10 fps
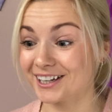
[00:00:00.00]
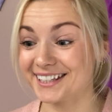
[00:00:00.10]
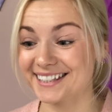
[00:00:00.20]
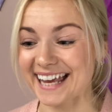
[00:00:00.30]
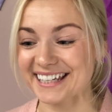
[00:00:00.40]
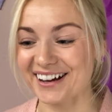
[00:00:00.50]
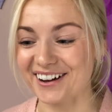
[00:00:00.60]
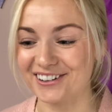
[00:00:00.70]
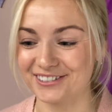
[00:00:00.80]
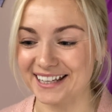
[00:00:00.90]
said
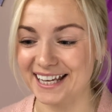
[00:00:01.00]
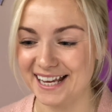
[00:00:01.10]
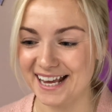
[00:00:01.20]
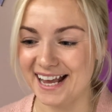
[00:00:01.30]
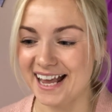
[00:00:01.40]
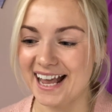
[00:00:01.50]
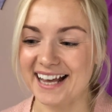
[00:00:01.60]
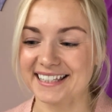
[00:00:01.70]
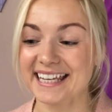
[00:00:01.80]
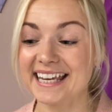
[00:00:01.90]
Harvey
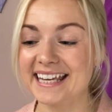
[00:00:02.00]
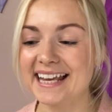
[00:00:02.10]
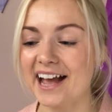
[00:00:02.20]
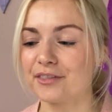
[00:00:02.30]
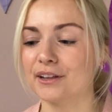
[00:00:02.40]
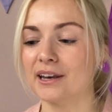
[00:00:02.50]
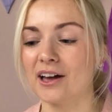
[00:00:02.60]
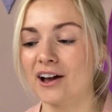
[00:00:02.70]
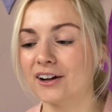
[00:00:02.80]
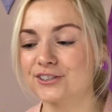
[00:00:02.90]
as he and the
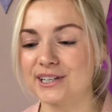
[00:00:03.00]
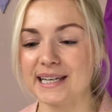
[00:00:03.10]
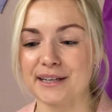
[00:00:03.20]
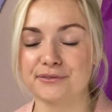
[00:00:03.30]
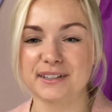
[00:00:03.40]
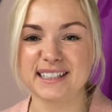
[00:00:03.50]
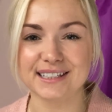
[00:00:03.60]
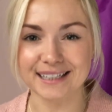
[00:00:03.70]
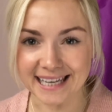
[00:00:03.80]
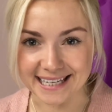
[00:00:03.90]
large leaf
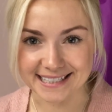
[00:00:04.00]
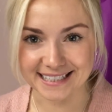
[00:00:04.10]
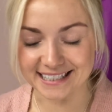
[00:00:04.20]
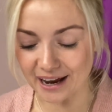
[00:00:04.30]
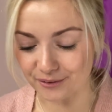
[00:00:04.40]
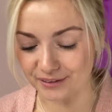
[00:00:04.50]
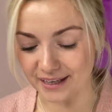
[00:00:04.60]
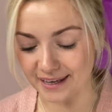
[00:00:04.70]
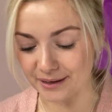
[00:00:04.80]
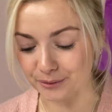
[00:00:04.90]
slid down the
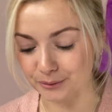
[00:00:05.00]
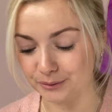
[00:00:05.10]
hill.